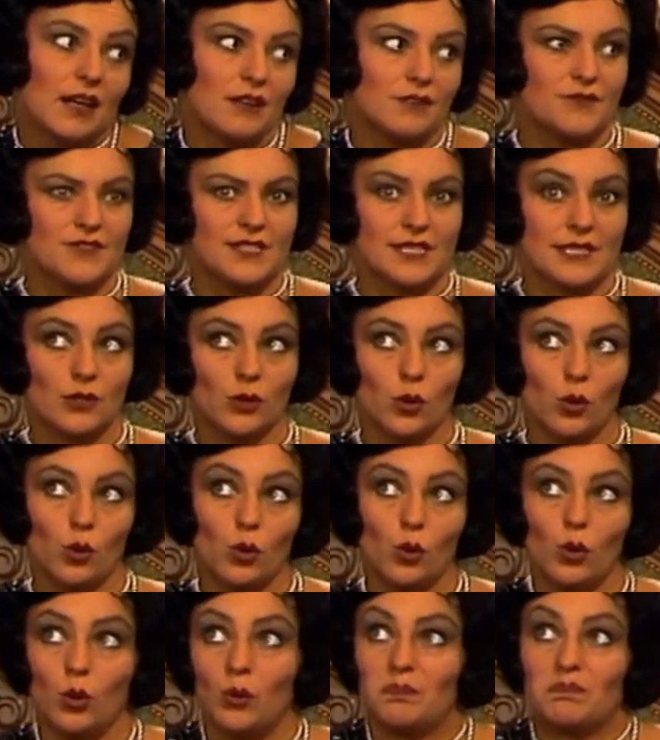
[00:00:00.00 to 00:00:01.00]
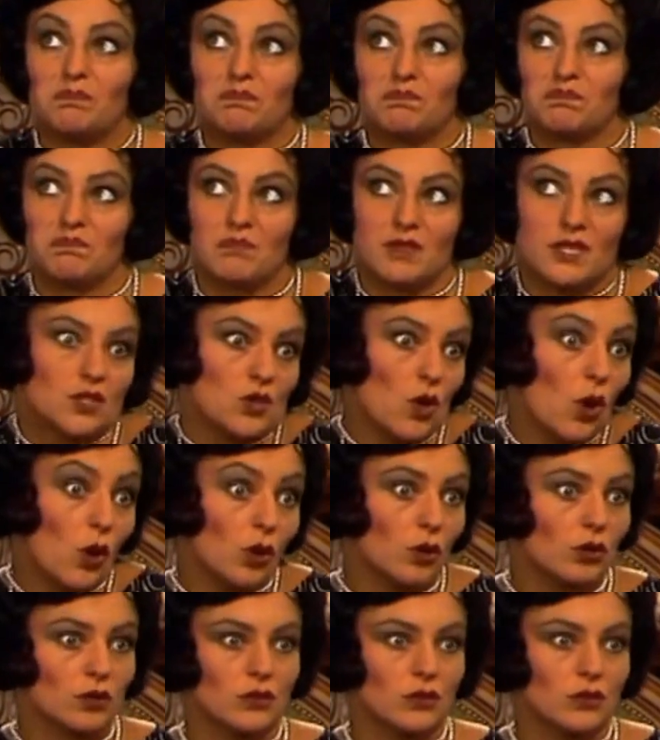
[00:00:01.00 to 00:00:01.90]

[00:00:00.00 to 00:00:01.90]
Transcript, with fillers: every simple setup is